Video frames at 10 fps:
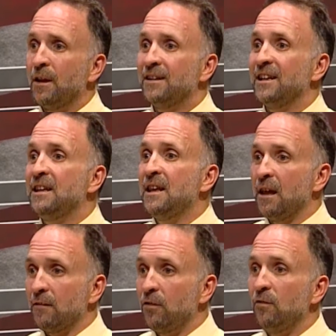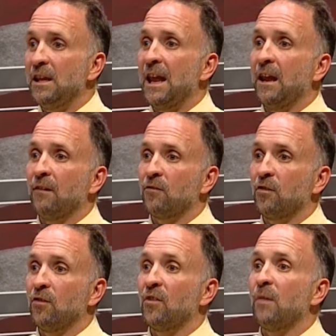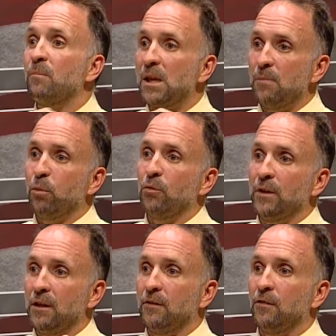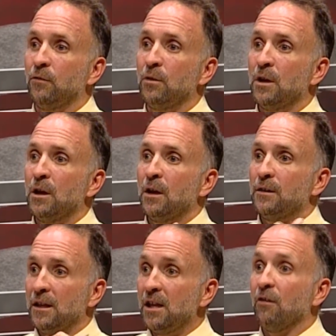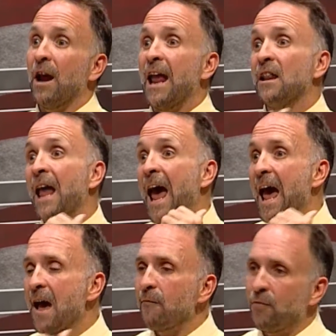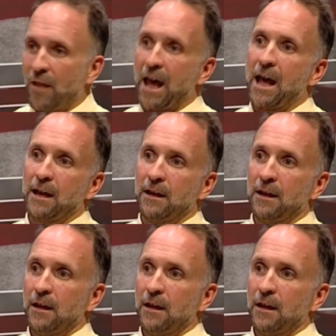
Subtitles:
to get to the answers that people need to hear and have that